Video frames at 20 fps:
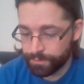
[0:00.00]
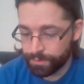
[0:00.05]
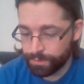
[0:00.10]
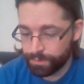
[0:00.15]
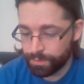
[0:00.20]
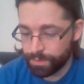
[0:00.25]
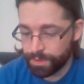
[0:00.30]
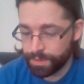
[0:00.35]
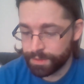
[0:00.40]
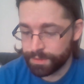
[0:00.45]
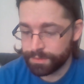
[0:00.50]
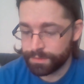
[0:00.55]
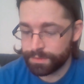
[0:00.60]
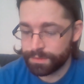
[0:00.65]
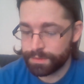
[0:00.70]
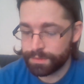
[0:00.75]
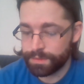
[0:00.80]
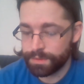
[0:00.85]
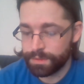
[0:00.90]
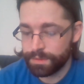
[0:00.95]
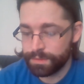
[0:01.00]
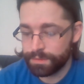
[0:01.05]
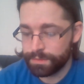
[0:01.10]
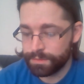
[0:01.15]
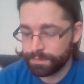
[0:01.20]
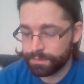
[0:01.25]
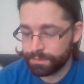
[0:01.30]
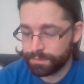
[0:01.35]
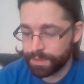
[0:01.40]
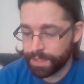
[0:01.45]
wards.
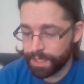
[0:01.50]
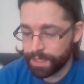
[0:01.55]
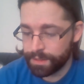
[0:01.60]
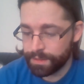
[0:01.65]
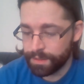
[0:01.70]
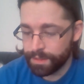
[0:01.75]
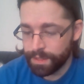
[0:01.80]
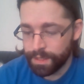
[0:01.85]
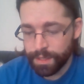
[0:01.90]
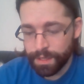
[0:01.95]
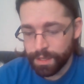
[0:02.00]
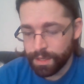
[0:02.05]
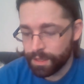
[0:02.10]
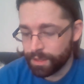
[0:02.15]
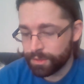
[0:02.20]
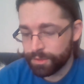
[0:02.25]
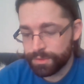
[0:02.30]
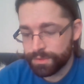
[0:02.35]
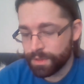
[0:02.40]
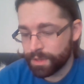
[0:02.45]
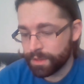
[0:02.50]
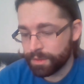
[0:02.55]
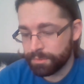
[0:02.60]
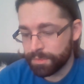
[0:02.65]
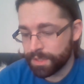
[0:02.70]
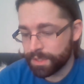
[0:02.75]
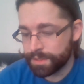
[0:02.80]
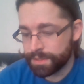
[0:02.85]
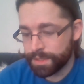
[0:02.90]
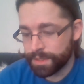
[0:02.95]
Okay, we'll use all the
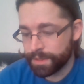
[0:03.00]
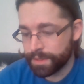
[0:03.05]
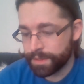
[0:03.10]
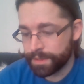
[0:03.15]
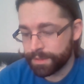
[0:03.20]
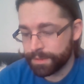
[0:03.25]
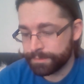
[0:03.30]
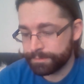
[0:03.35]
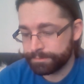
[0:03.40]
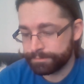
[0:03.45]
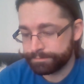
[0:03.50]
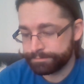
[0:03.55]
military on him.